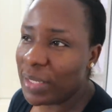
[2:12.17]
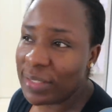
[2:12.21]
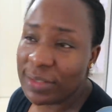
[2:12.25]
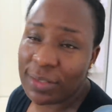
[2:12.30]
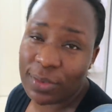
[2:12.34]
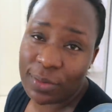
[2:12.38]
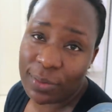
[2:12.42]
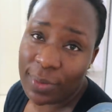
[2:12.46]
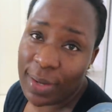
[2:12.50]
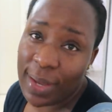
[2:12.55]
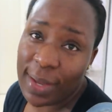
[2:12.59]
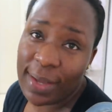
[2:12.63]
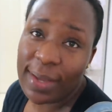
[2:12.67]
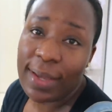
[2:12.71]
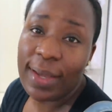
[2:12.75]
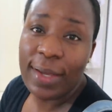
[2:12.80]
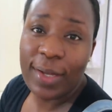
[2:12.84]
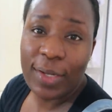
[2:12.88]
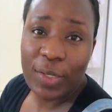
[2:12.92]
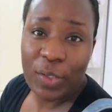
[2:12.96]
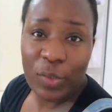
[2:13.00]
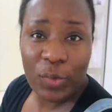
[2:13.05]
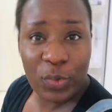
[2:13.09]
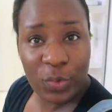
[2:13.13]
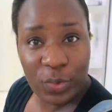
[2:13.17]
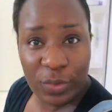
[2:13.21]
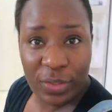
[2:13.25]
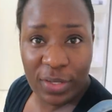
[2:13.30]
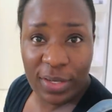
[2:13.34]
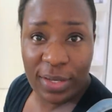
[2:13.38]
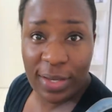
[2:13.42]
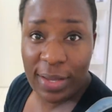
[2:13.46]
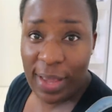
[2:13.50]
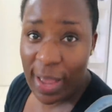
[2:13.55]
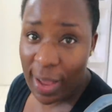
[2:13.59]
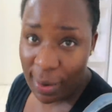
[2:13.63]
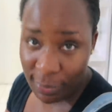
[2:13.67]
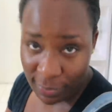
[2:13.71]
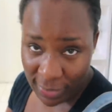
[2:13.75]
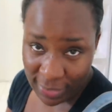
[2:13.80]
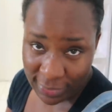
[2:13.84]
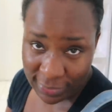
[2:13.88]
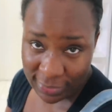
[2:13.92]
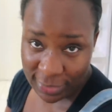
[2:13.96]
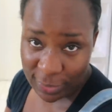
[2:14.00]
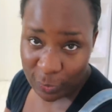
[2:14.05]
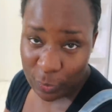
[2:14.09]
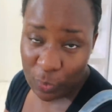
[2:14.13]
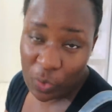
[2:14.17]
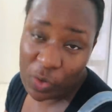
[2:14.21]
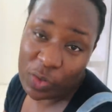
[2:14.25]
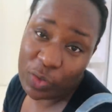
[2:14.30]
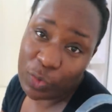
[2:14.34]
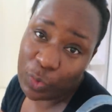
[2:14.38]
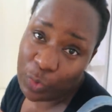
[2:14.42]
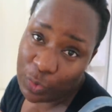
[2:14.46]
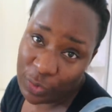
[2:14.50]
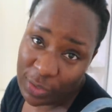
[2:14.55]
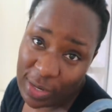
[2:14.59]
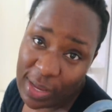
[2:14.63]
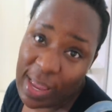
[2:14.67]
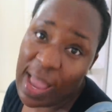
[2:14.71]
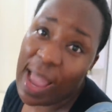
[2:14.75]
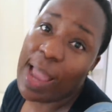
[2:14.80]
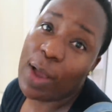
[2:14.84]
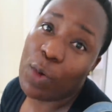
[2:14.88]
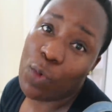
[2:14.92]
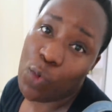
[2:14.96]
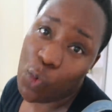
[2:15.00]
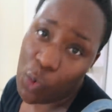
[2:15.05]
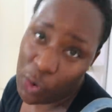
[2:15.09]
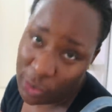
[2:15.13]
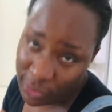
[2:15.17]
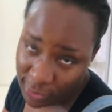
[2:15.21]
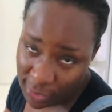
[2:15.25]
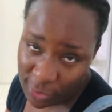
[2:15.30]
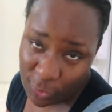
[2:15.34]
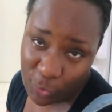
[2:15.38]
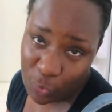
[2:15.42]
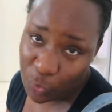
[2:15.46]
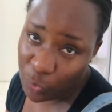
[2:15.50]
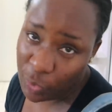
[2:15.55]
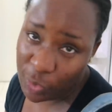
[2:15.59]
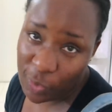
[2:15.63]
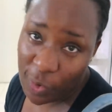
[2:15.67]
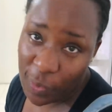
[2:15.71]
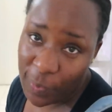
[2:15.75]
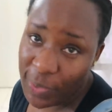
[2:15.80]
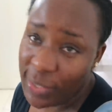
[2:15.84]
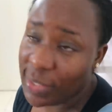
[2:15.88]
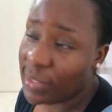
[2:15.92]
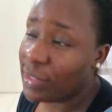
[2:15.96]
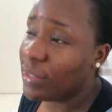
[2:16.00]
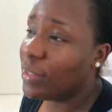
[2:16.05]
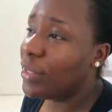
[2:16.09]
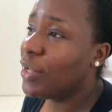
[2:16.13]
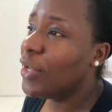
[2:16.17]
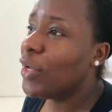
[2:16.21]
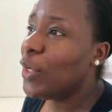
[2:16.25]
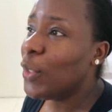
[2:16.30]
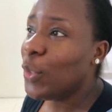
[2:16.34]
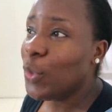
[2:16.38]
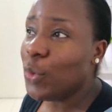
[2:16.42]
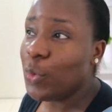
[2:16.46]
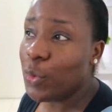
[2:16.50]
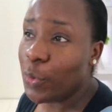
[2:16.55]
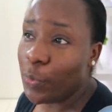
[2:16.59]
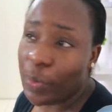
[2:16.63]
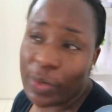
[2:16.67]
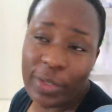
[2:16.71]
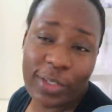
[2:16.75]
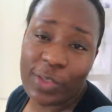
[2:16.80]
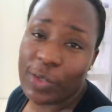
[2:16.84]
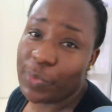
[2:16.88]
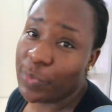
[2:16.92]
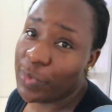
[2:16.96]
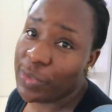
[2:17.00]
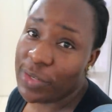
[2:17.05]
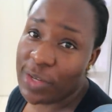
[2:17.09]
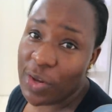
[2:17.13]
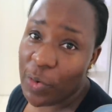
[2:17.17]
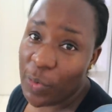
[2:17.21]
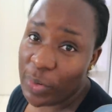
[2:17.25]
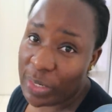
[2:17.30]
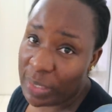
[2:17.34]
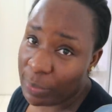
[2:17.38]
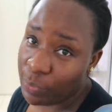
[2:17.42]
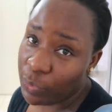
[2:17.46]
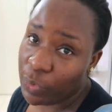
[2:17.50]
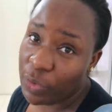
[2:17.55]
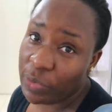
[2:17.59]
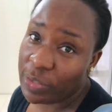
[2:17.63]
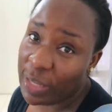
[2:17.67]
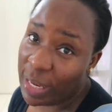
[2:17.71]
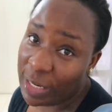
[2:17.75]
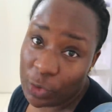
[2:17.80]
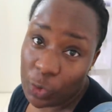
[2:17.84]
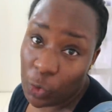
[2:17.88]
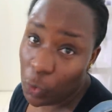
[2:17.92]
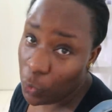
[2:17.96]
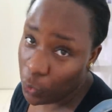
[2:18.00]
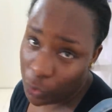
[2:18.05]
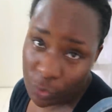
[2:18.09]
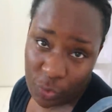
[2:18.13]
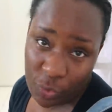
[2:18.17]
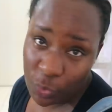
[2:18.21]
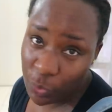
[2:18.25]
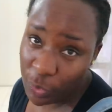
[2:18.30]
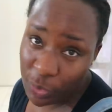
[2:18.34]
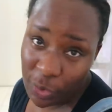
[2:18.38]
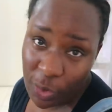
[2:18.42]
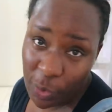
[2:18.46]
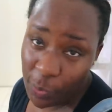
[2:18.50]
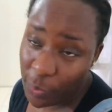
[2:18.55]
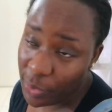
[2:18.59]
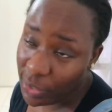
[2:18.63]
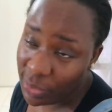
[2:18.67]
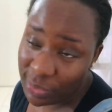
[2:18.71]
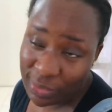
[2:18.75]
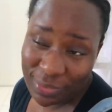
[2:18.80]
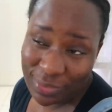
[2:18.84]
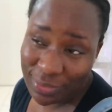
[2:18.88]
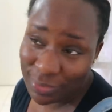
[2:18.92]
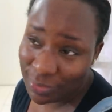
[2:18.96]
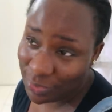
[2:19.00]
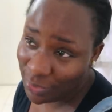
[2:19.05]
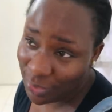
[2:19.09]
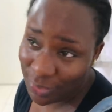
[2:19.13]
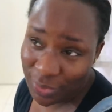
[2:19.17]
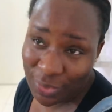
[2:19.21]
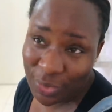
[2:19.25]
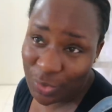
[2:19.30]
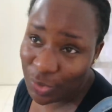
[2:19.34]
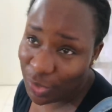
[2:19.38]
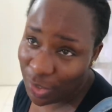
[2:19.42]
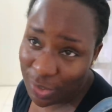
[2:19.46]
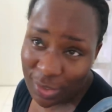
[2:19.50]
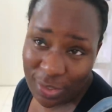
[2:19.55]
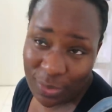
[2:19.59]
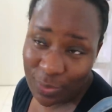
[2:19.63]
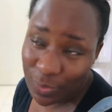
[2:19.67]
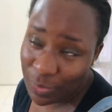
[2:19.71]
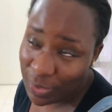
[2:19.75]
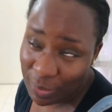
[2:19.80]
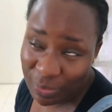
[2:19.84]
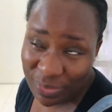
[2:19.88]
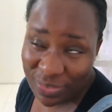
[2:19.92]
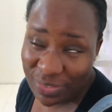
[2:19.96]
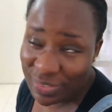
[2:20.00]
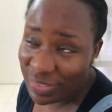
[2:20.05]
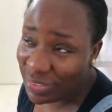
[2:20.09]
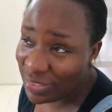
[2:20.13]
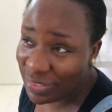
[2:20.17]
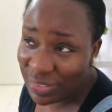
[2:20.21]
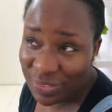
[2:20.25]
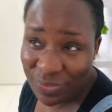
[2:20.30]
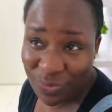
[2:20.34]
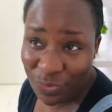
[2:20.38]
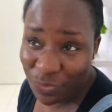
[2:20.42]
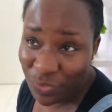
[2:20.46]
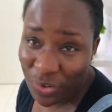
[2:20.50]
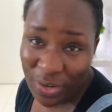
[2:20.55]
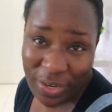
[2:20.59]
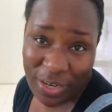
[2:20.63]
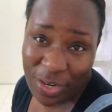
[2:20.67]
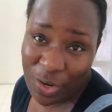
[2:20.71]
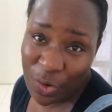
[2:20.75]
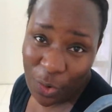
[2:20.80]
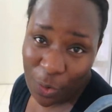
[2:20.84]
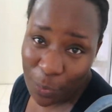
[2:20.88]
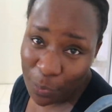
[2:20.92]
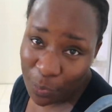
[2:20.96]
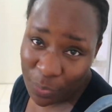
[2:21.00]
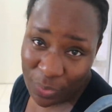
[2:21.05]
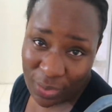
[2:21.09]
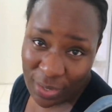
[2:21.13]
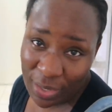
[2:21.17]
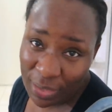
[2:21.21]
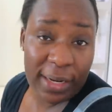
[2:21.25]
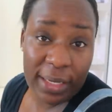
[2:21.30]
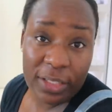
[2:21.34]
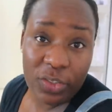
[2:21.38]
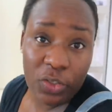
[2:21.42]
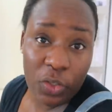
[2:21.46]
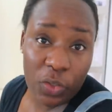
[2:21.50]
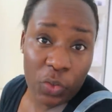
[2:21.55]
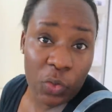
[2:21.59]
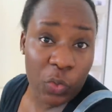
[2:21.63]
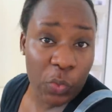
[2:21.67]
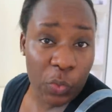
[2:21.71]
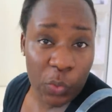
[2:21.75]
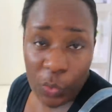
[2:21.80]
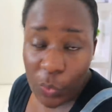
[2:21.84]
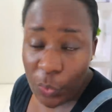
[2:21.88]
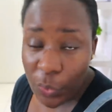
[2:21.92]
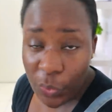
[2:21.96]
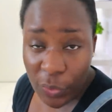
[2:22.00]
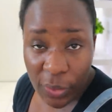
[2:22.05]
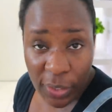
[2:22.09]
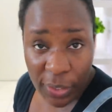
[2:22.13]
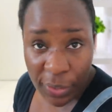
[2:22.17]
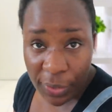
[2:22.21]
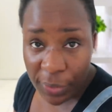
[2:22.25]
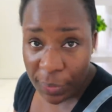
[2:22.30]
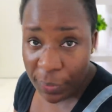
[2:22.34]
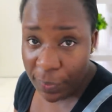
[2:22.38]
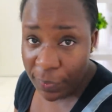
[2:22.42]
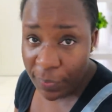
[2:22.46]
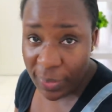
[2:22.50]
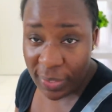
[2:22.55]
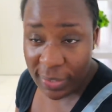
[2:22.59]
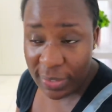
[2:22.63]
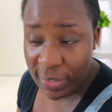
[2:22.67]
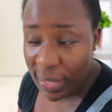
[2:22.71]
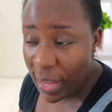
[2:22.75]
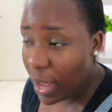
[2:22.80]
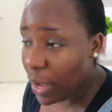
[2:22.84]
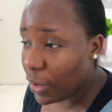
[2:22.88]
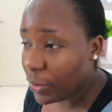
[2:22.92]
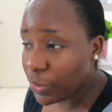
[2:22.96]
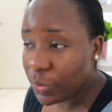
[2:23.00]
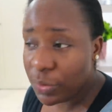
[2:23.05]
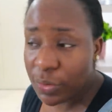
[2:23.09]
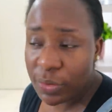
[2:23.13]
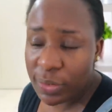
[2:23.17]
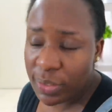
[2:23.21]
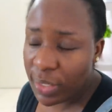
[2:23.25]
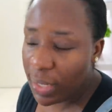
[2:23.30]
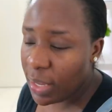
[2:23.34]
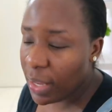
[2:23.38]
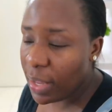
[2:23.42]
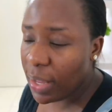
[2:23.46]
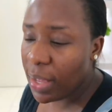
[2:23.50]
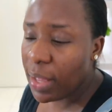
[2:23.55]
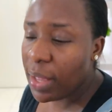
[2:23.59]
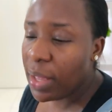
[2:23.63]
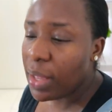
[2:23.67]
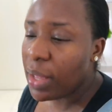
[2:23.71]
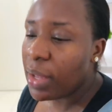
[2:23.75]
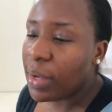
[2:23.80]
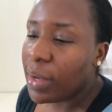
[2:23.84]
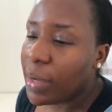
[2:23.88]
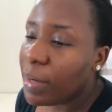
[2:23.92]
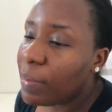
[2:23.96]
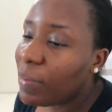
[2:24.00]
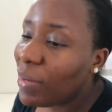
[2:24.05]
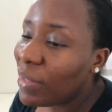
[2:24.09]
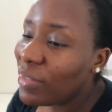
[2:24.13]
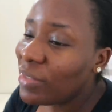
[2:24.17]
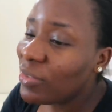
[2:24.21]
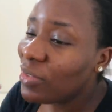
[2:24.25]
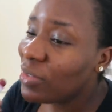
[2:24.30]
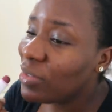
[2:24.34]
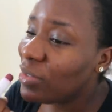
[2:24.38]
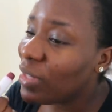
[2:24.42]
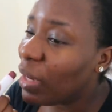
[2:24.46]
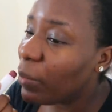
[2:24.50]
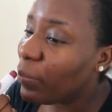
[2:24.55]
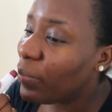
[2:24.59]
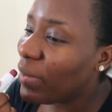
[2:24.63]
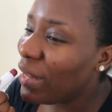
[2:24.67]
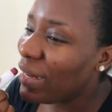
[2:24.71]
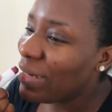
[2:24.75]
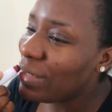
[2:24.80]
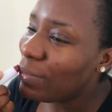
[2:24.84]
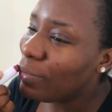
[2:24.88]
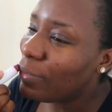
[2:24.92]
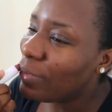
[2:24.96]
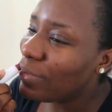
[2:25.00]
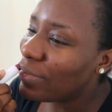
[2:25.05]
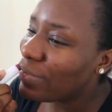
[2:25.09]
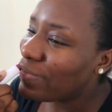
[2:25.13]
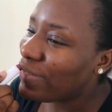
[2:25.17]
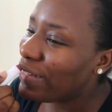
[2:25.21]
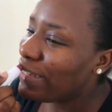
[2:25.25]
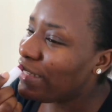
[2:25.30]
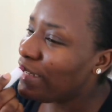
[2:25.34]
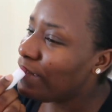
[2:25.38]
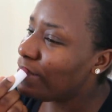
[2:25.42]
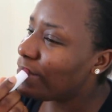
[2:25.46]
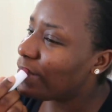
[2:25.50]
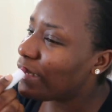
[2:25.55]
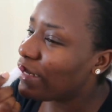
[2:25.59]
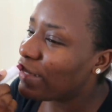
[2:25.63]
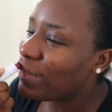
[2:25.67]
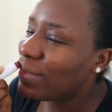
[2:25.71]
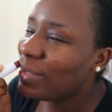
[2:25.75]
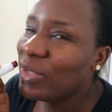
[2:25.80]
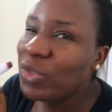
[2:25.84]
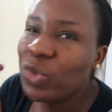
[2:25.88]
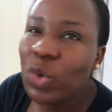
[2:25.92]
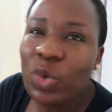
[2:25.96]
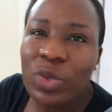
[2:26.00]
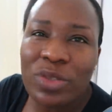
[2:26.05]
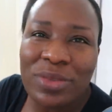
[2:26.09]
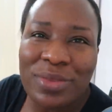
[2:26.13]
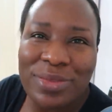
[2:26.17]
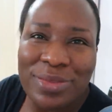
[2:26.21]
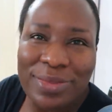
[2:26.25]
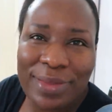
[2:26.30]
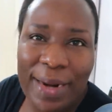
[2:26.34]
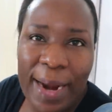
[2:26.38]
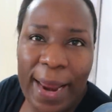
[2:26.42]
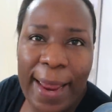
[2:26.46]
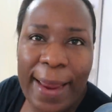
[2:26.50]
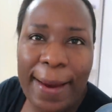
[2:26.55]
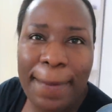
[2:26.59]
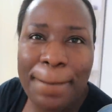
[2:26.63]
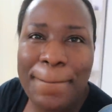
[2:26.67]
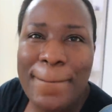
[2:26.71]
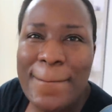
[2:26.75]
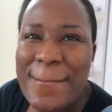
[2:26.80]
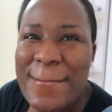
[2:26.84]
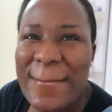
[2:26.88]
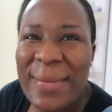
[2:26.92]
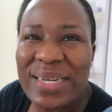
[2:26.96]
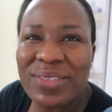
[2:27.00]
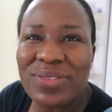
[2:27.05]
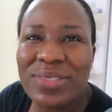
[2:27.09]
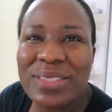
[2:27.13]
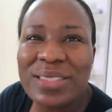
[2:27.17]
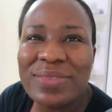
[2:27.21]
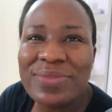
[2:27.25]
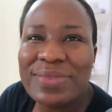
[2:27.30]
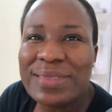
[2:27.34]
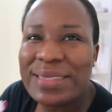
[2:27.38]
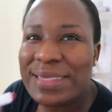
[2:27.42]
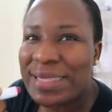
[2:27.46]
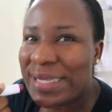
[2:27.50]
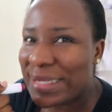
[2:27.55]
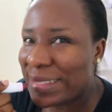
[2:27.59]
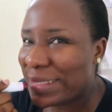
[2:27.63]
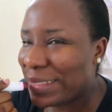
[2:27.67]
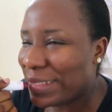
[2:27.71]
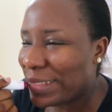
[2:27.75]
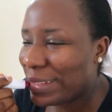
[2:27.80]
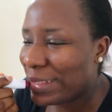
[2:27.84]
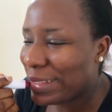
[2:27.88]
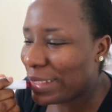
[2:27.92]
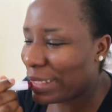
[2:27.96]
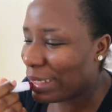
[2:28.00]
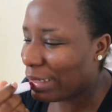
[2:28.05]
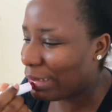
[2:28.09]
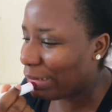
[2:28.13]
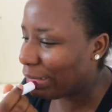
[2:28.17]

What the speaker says: That is why today I'm like this, because today I wanted to wake up early, you know. But in a normal day, when I don't want to wake up early, just trust me, I'm always very grumpy and I just look anyhow. So yeah, I just want to apply lip gloss. My lips are so dry, I don't even get it.